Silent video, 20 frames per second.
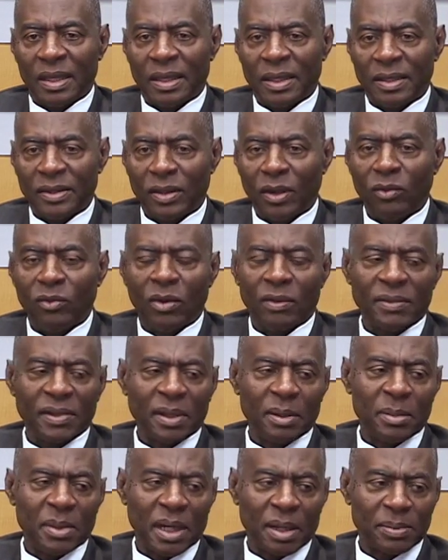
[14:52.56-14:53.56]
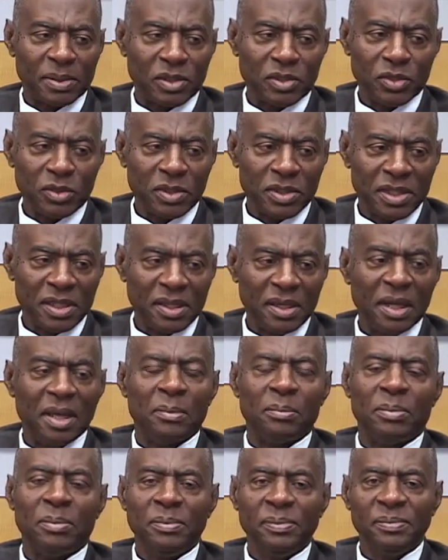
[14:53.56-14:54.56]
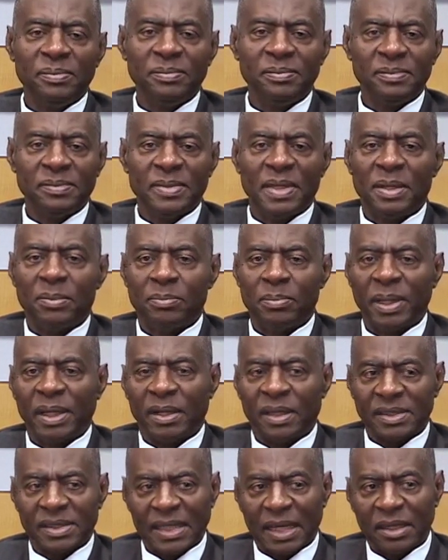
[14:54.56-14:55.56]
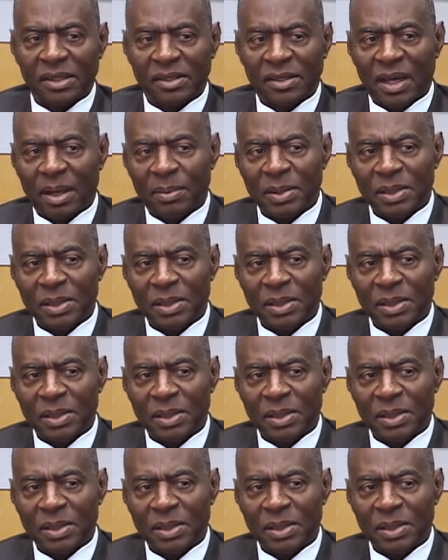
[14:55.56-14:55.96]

no one would give me an opportunity because I couldn't